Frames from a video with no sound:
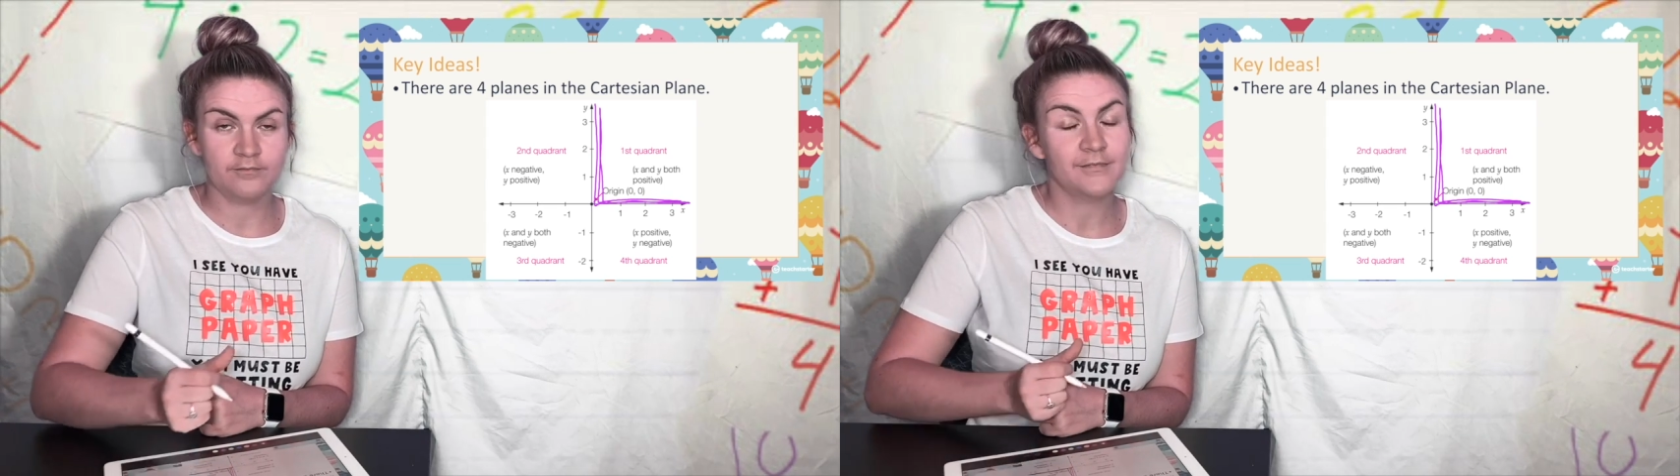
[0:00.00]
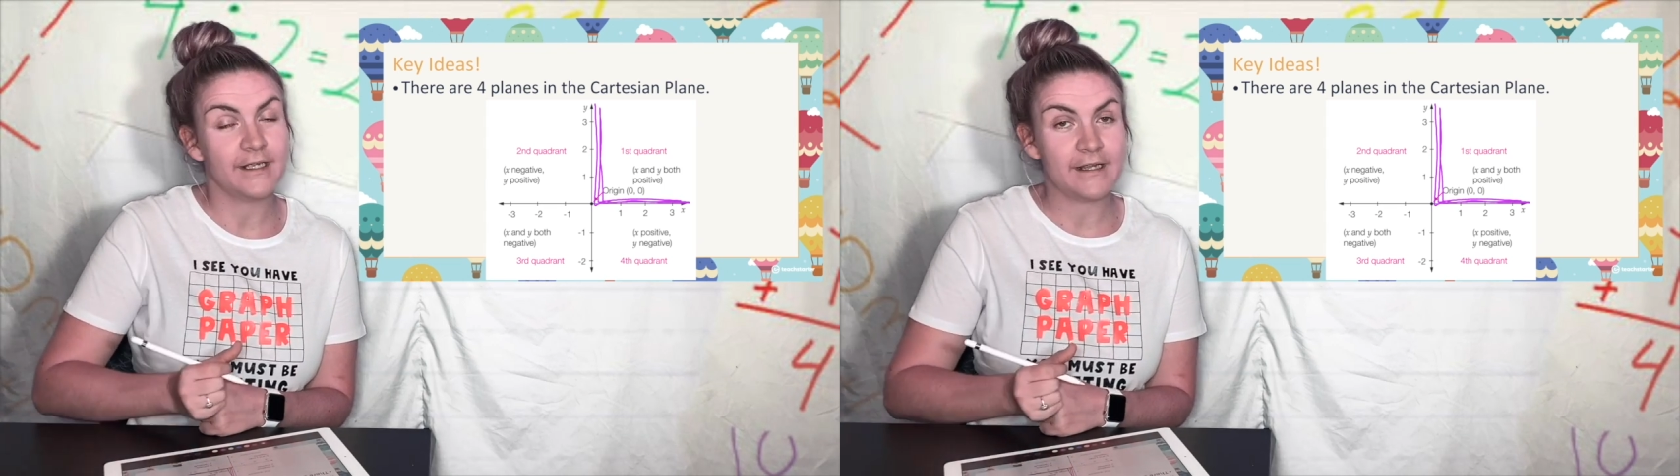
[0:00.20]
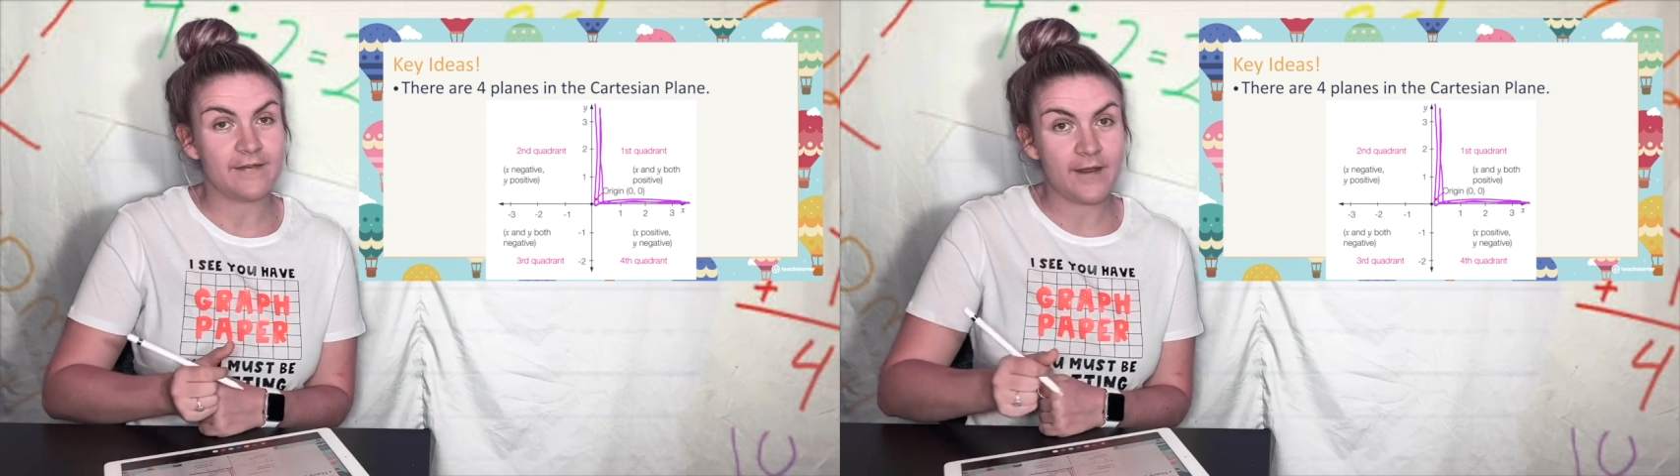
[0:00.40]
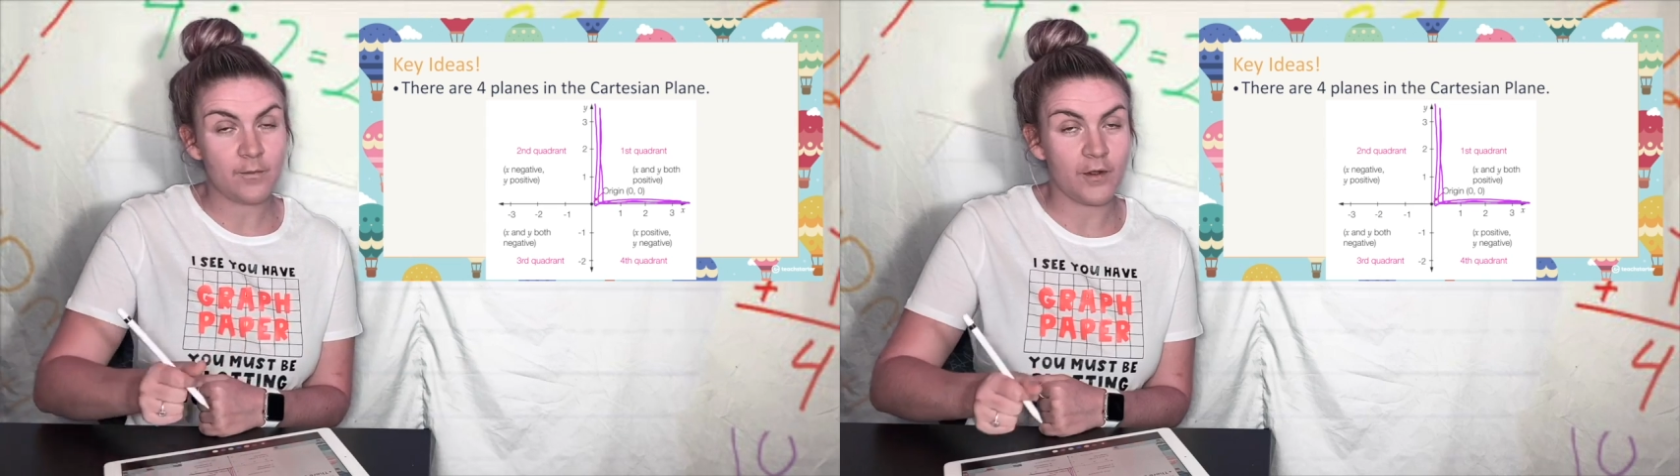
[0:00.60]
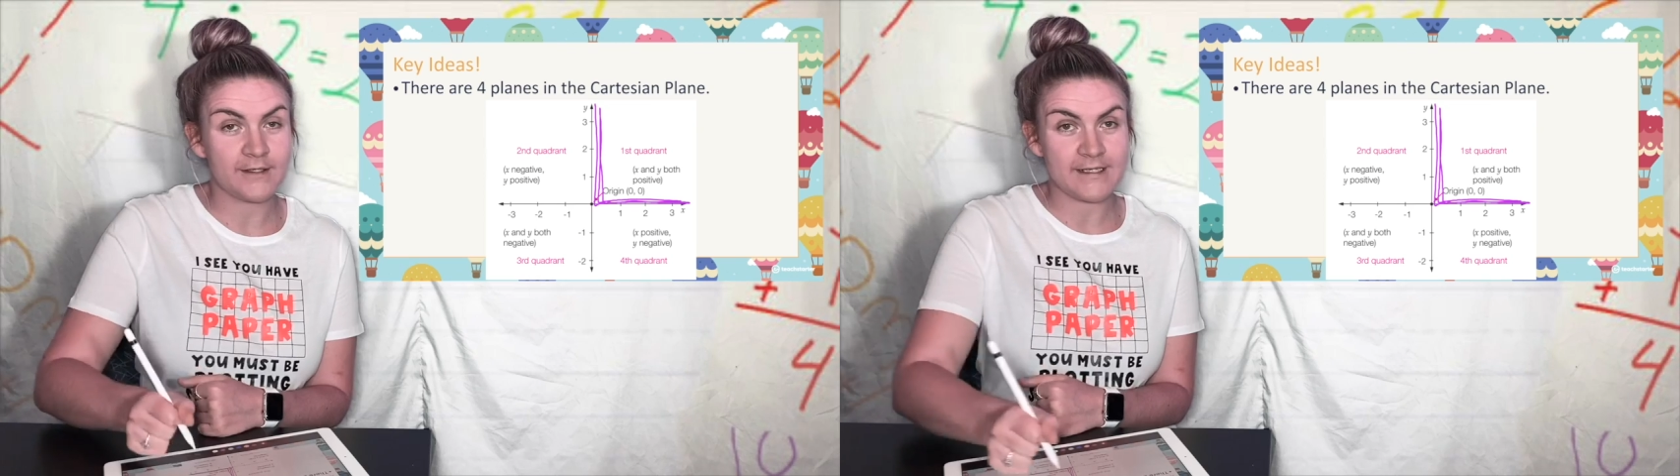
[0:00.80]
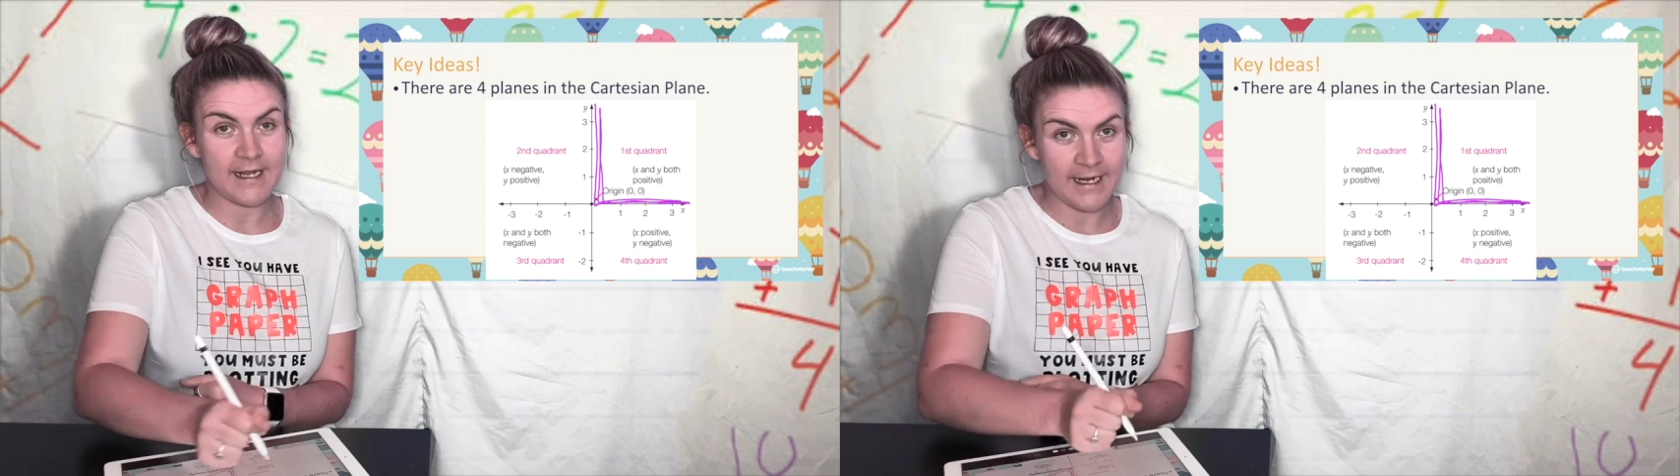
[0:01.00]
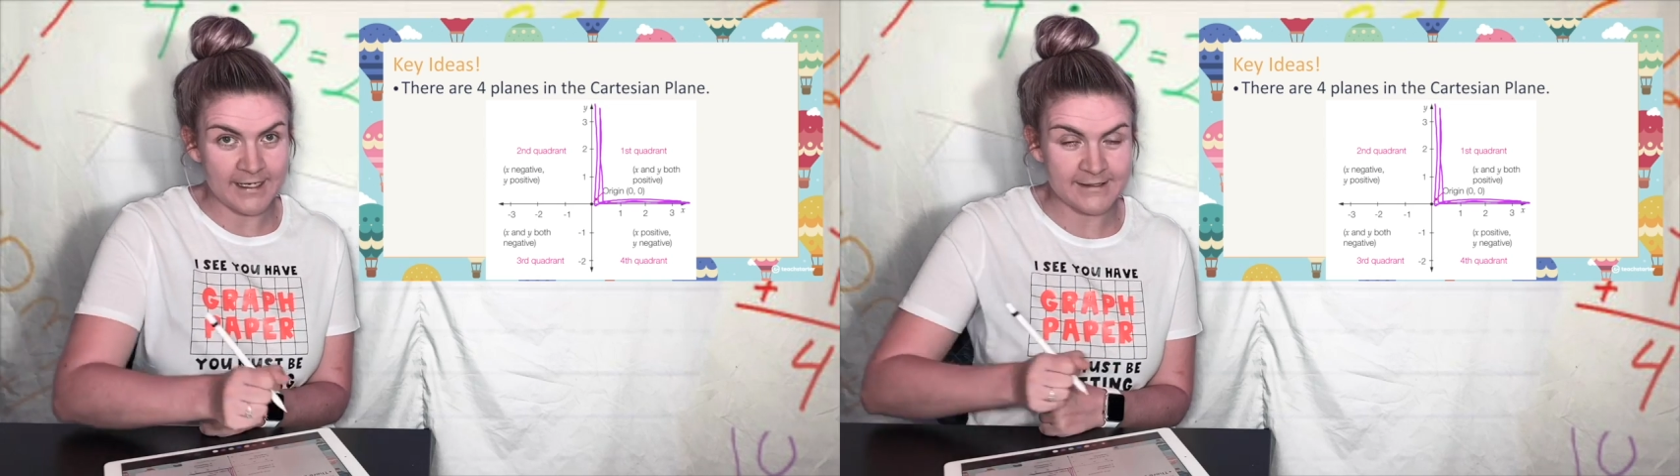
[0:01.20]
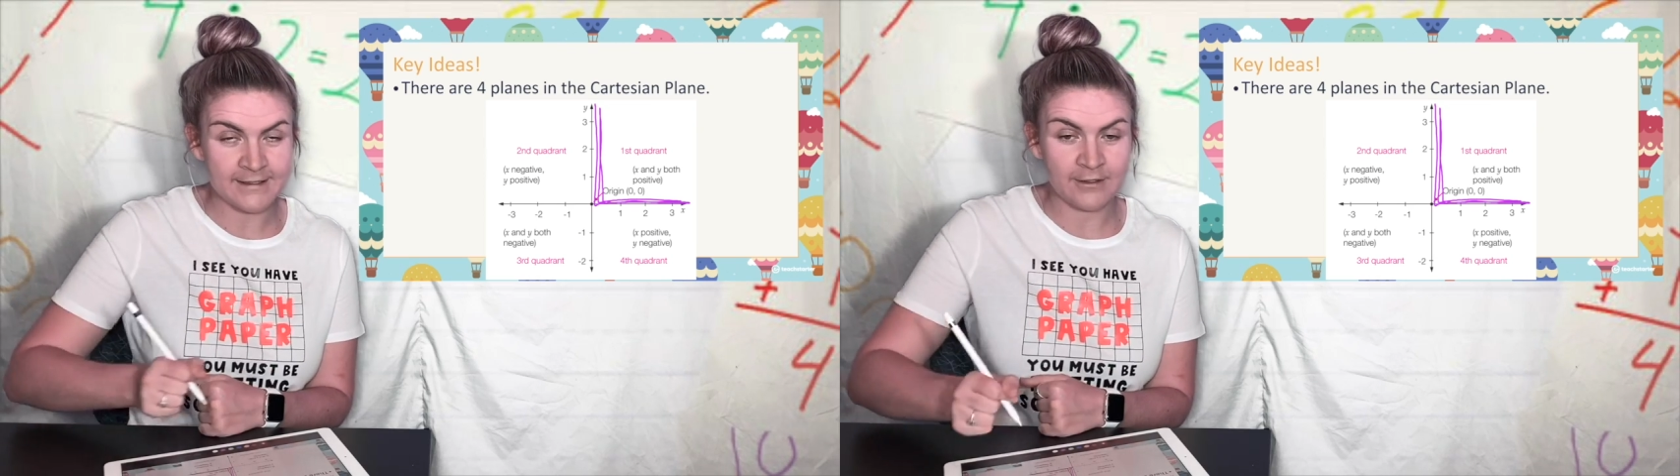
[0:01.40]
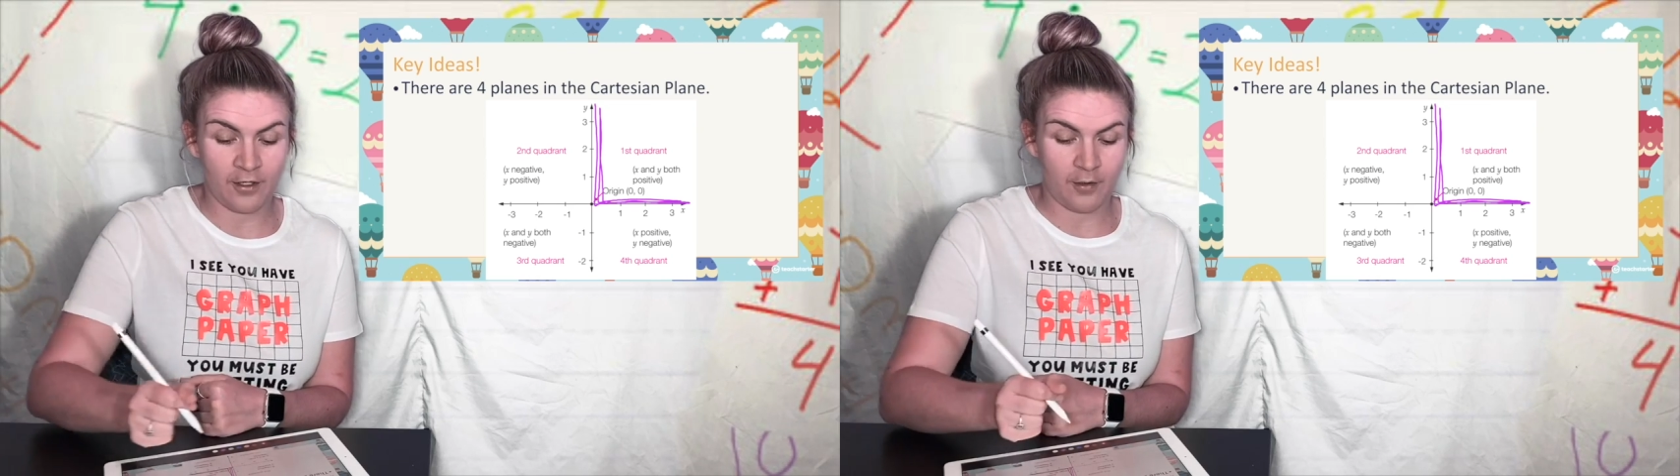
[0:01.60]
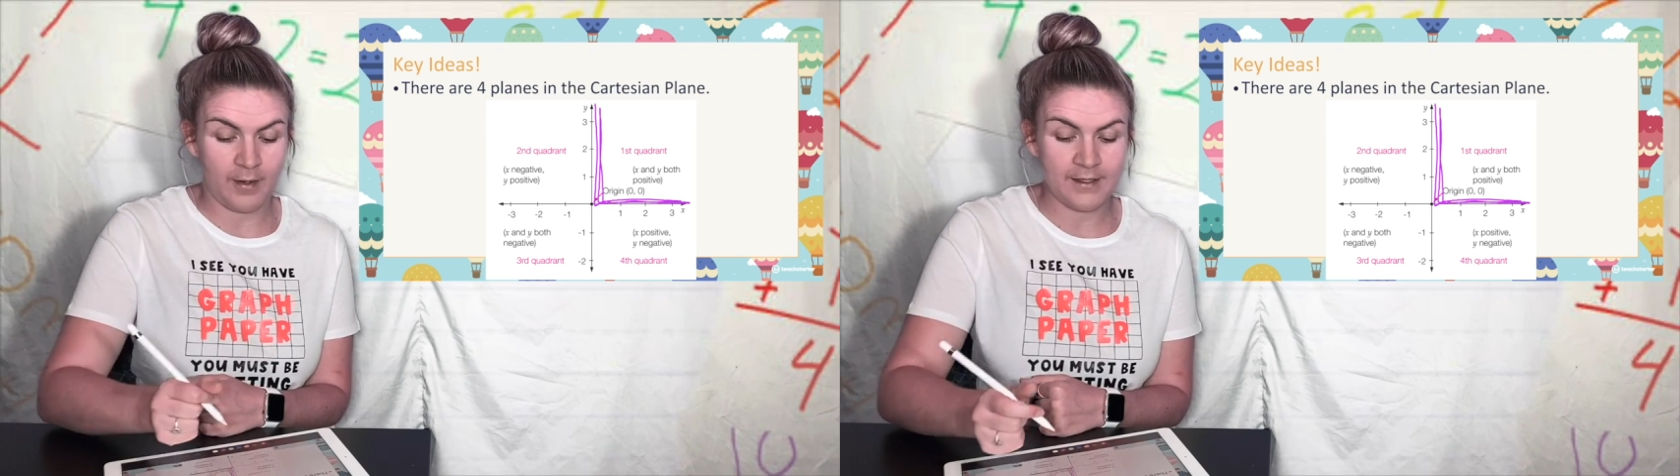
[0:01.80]
It then works
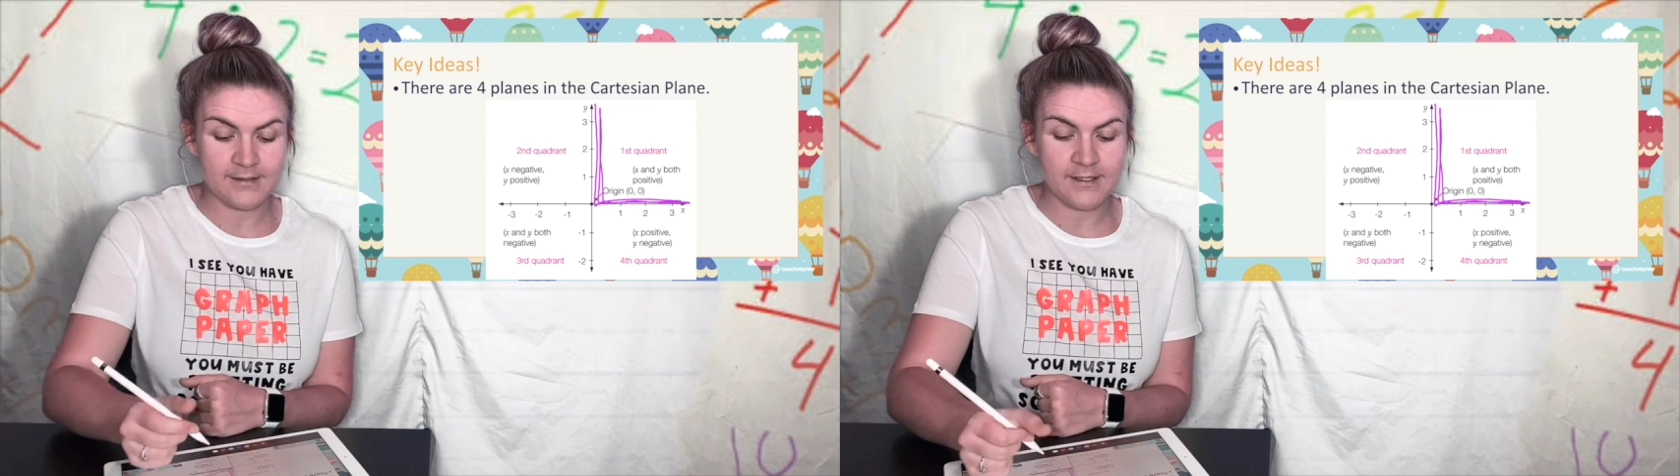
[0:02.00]
anti-clockwise.